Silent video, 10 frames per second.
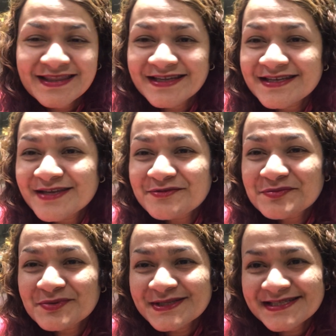that He
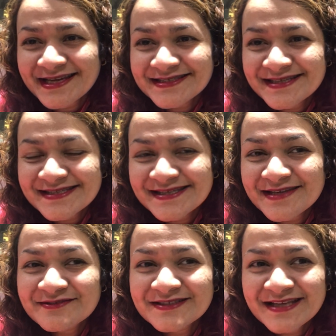will protect us,
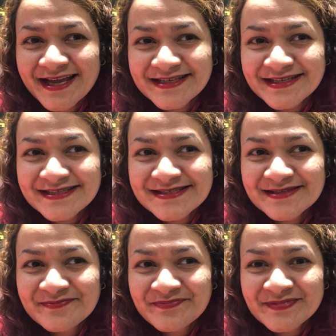He will guide us.
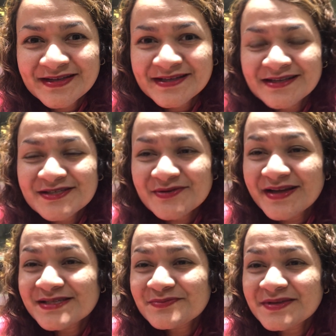So
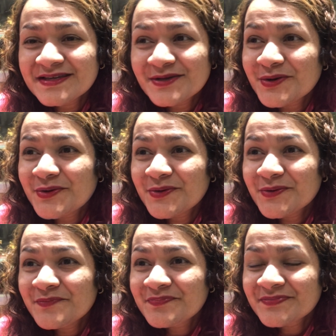as we
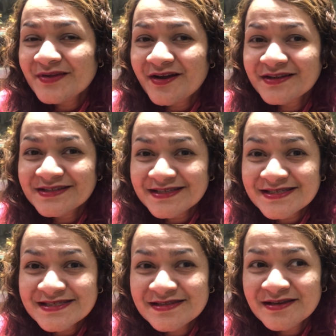go on
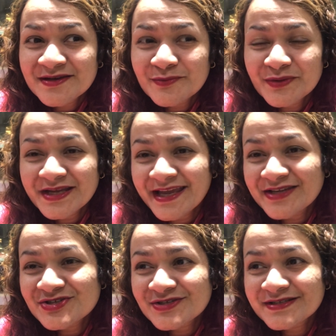this
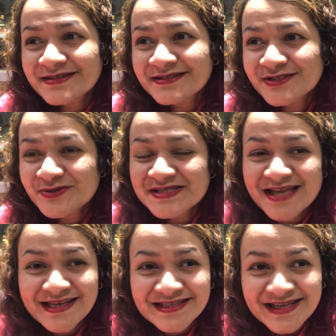vacation to a
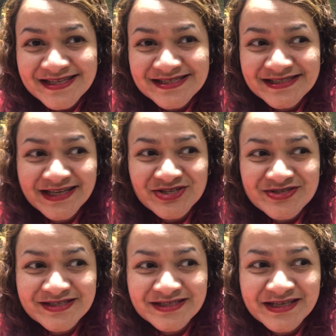sunny
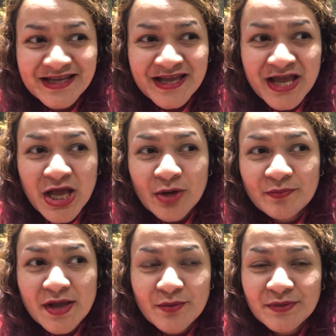destination
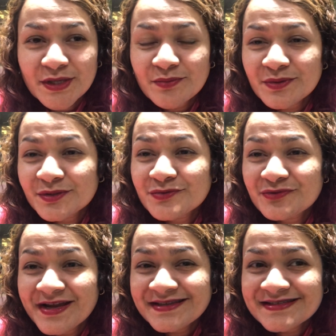where we will
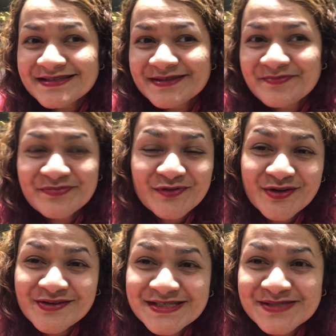rest
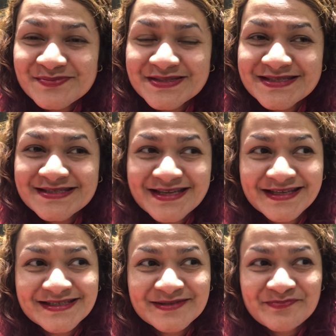for Christmas
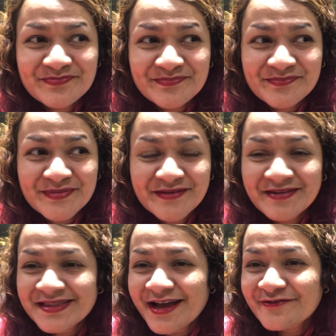and be
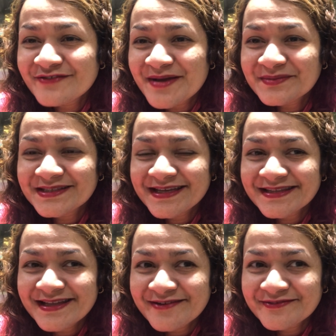with our family
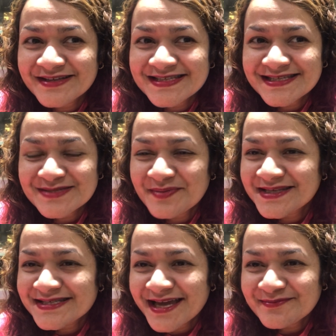and loved ones and
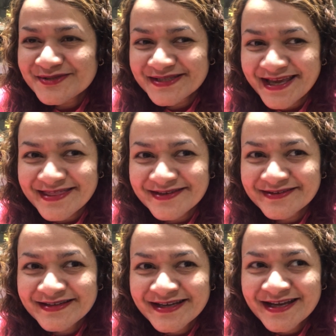spend time together,